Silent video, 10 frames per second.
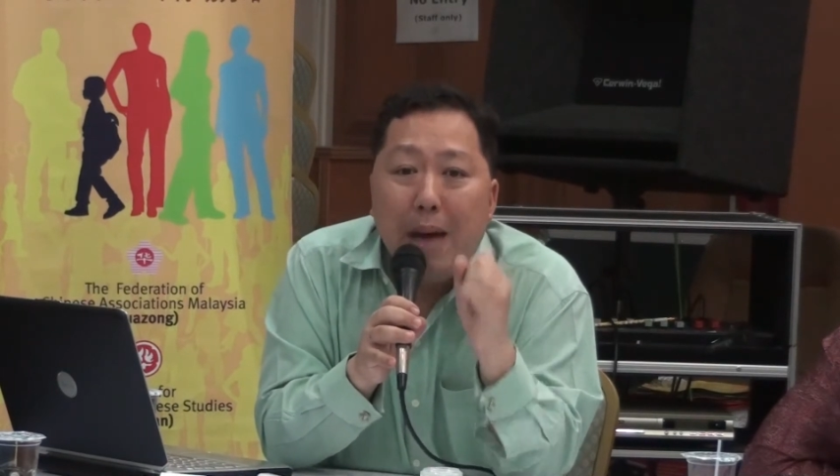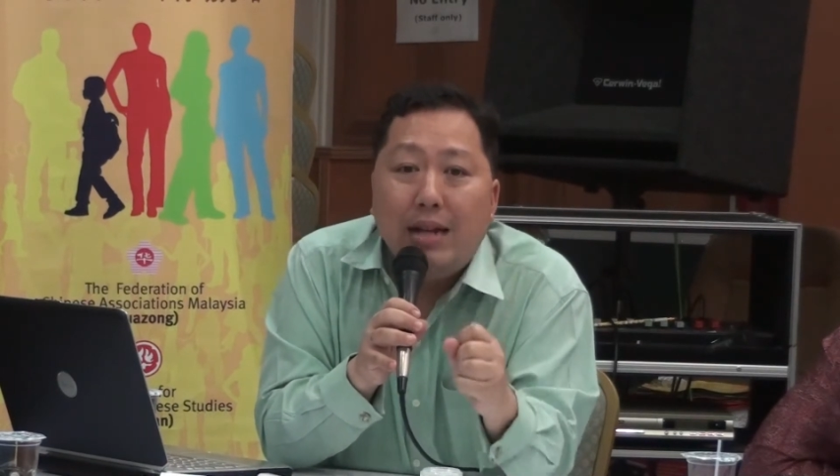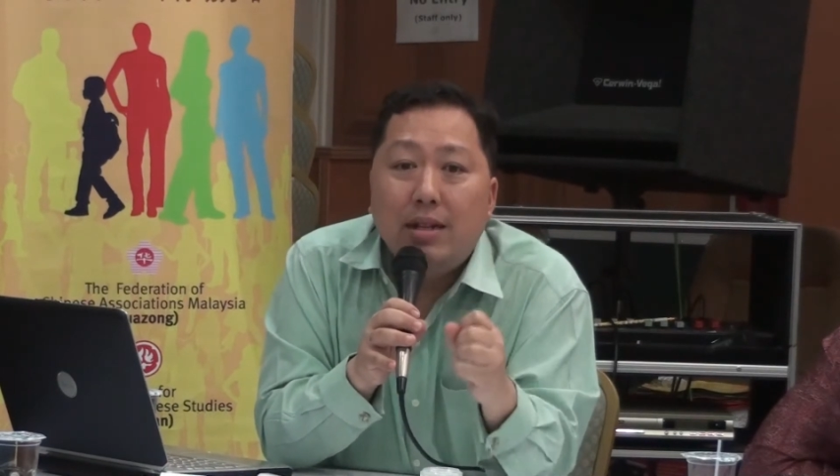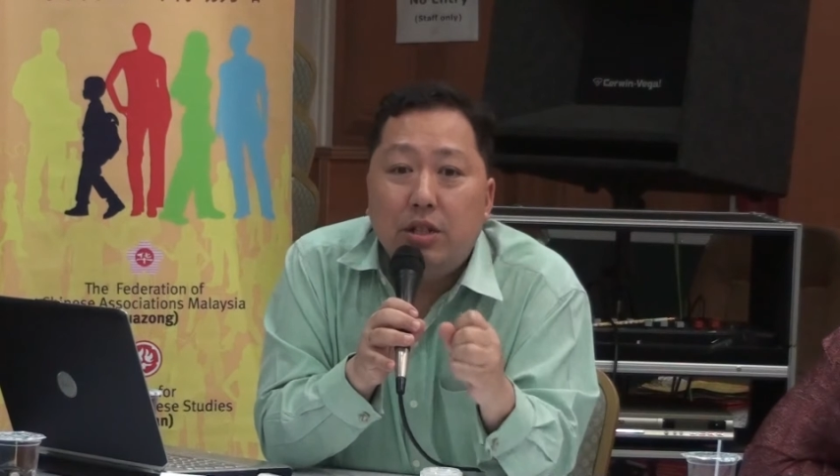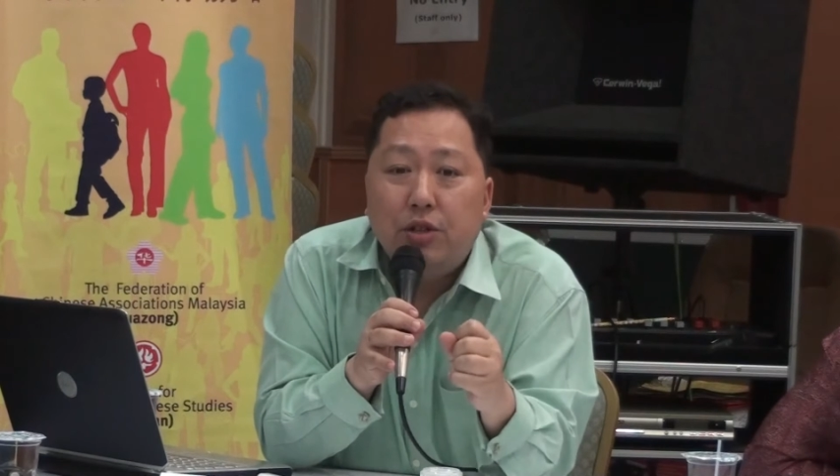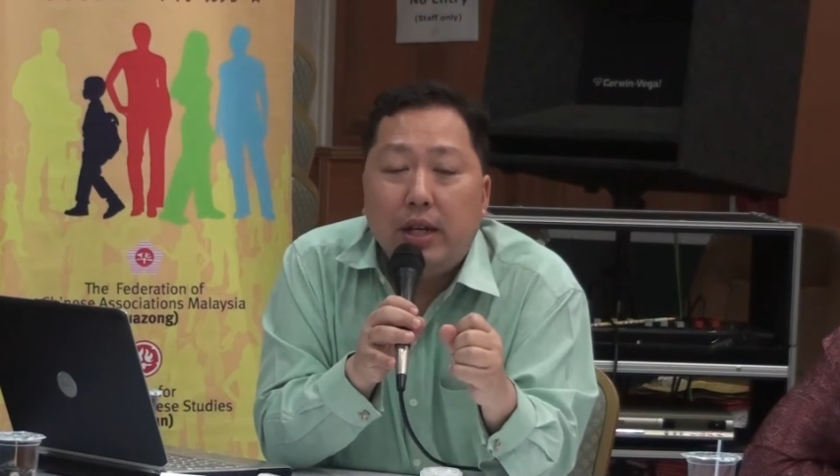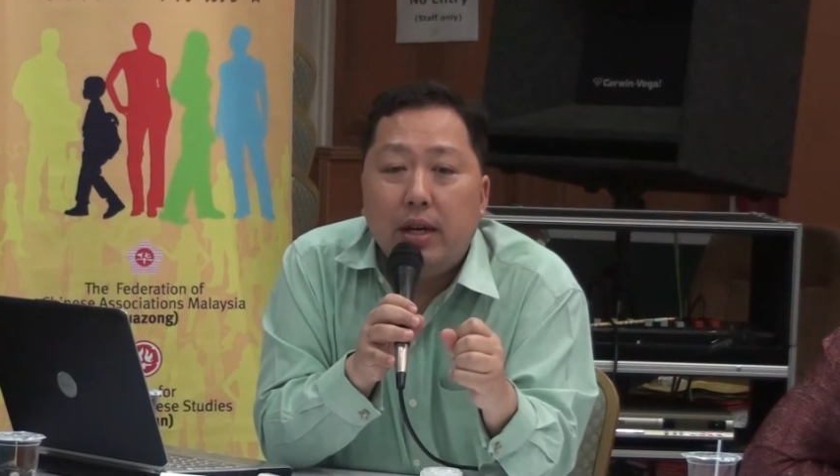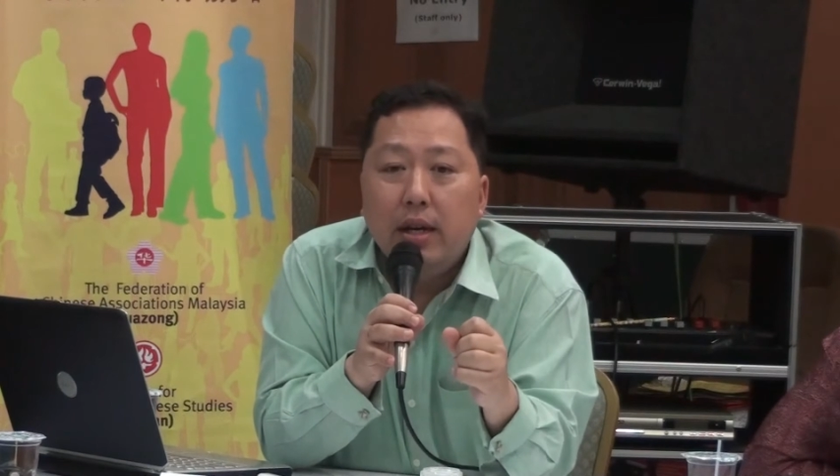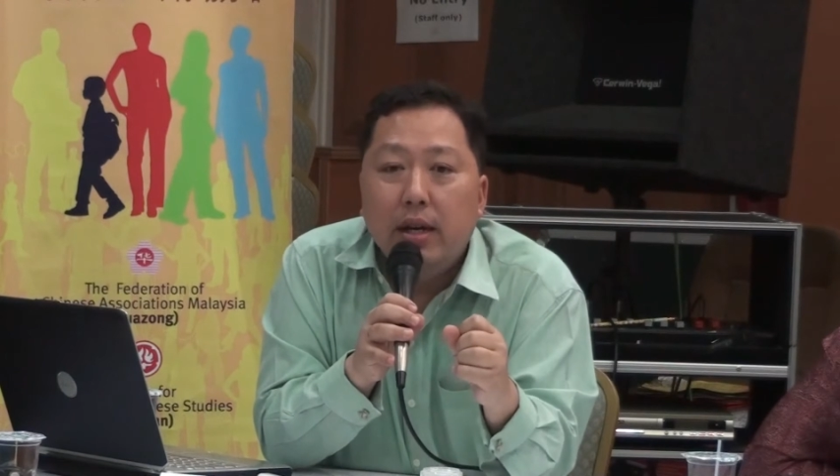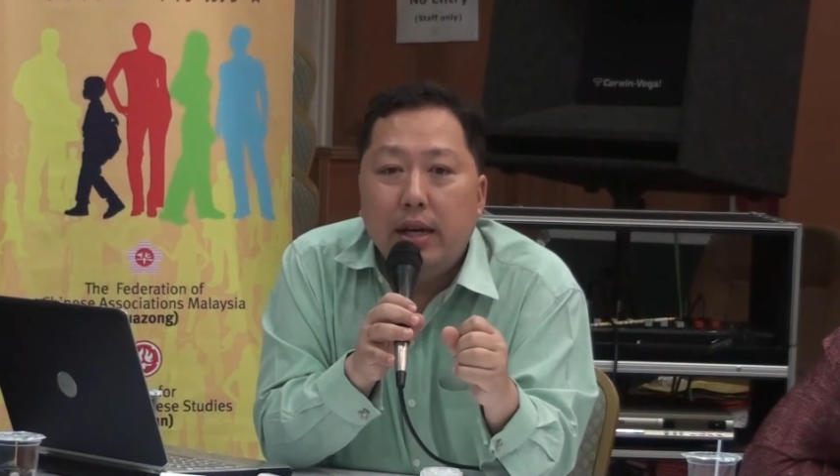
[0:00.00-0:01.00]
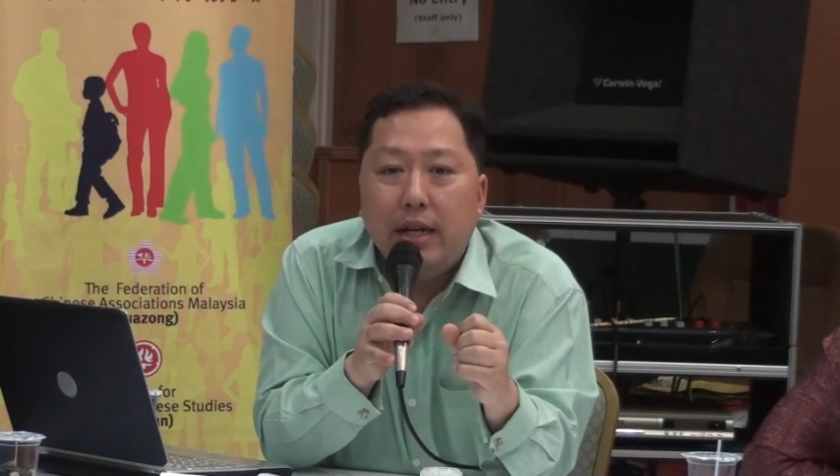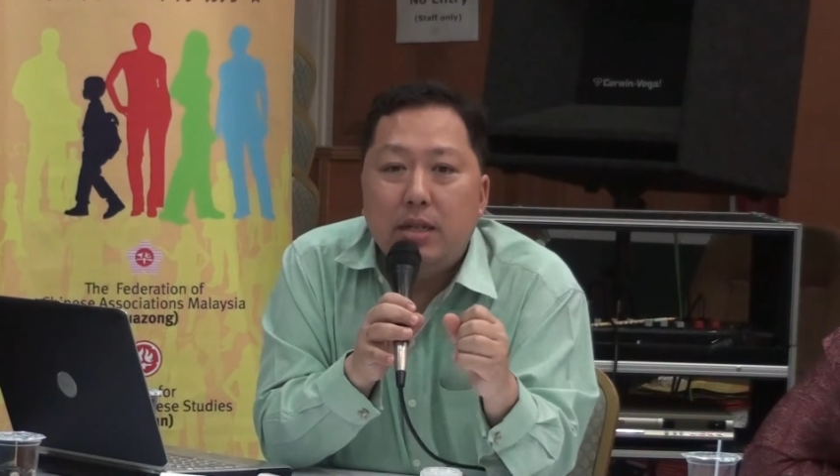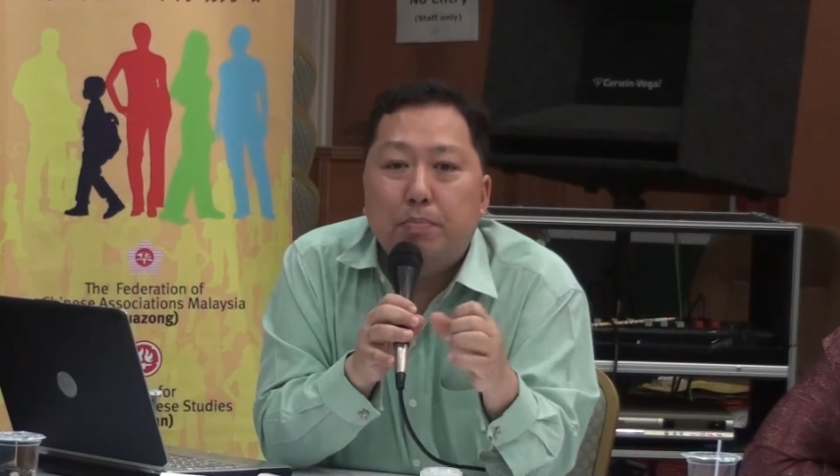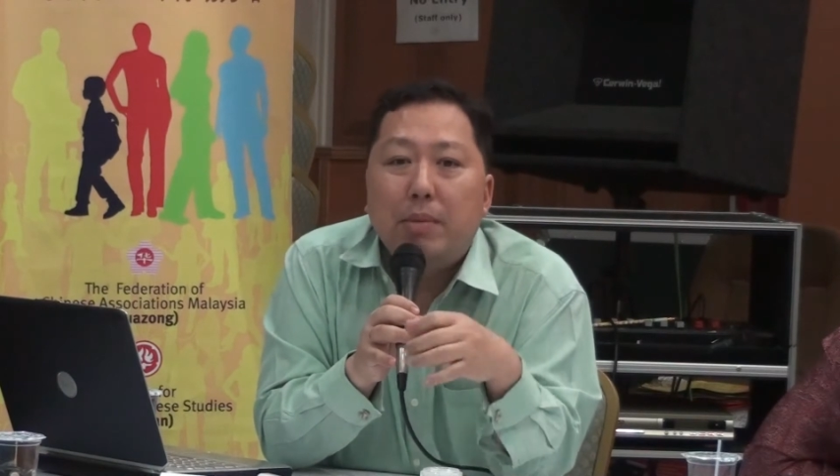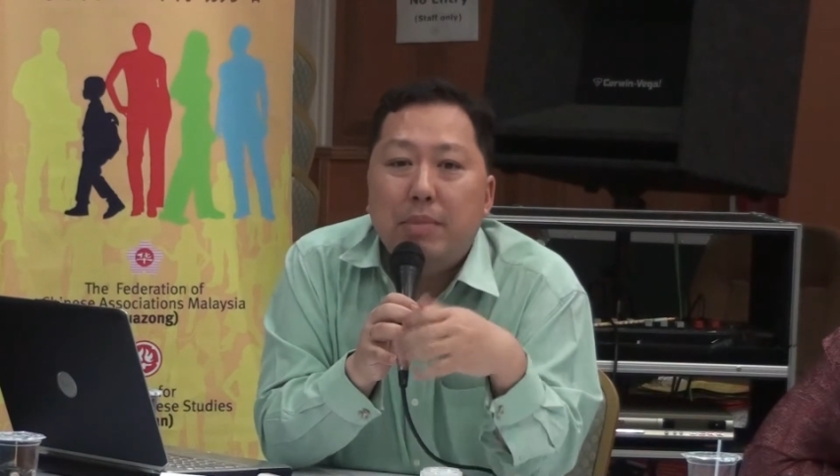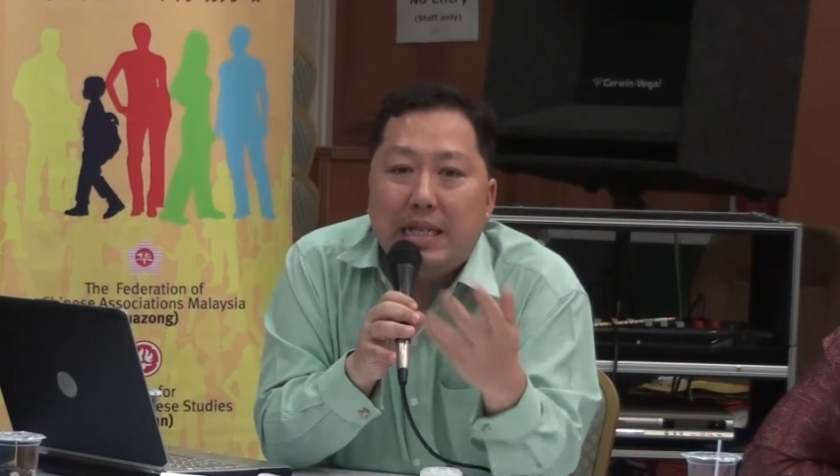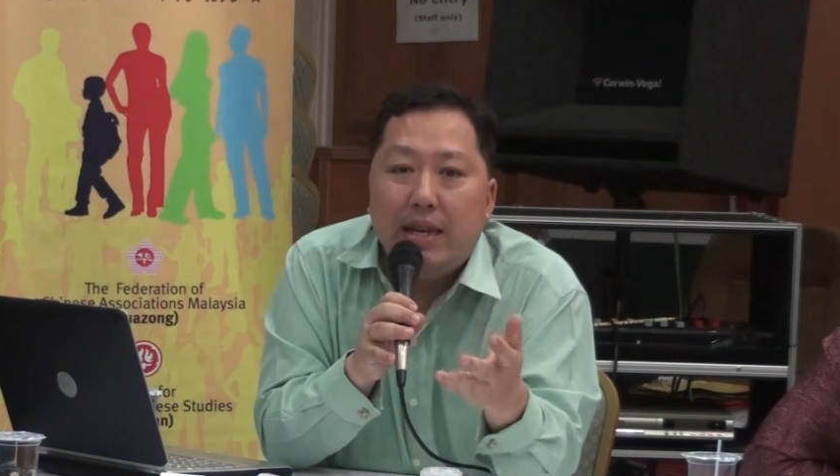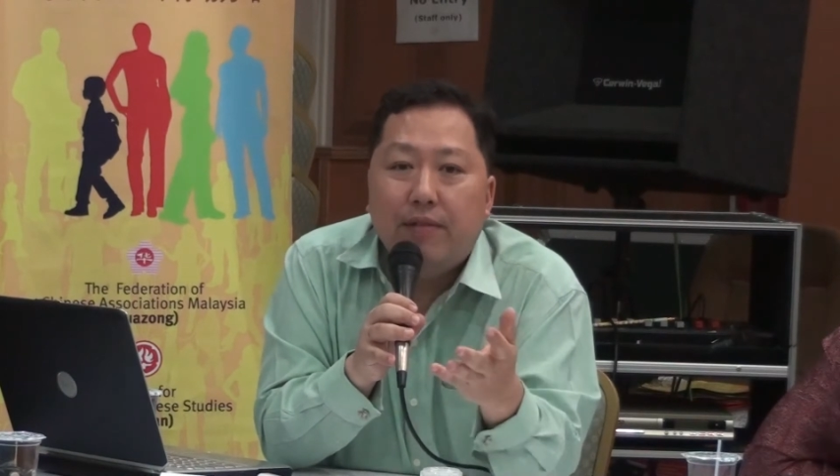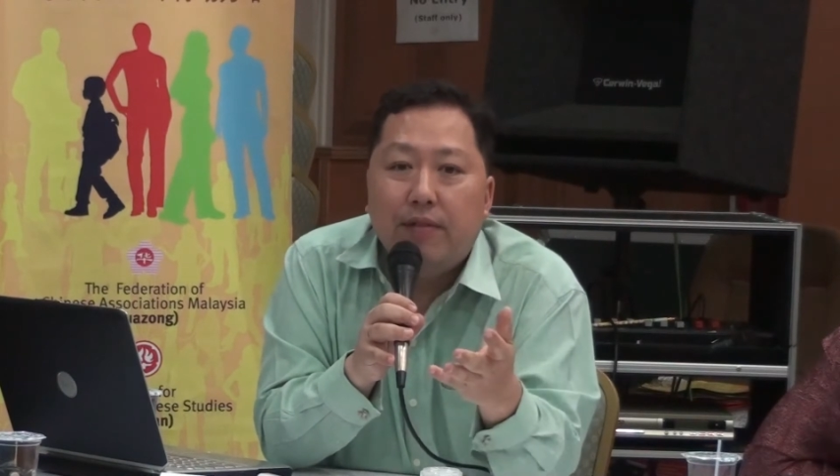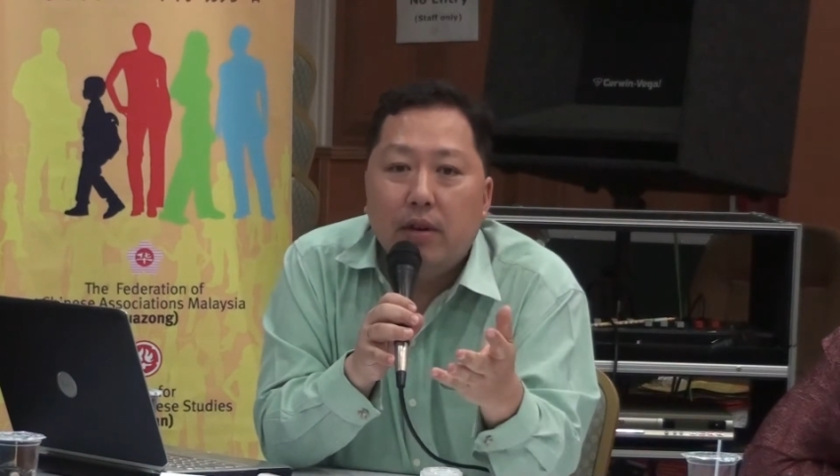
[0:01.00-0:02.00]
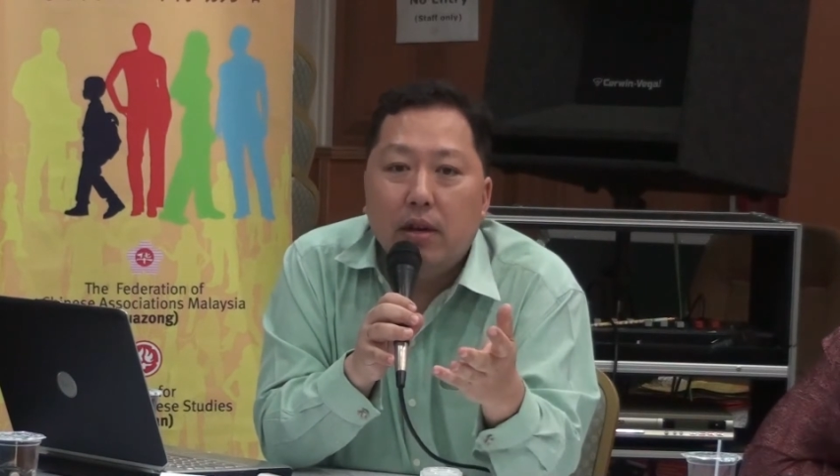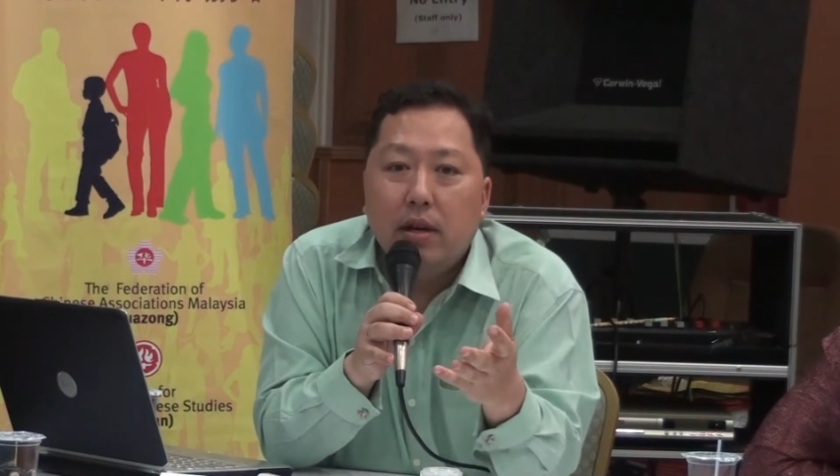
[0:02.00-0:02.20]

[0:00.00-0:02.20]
mandatory, it's permissive.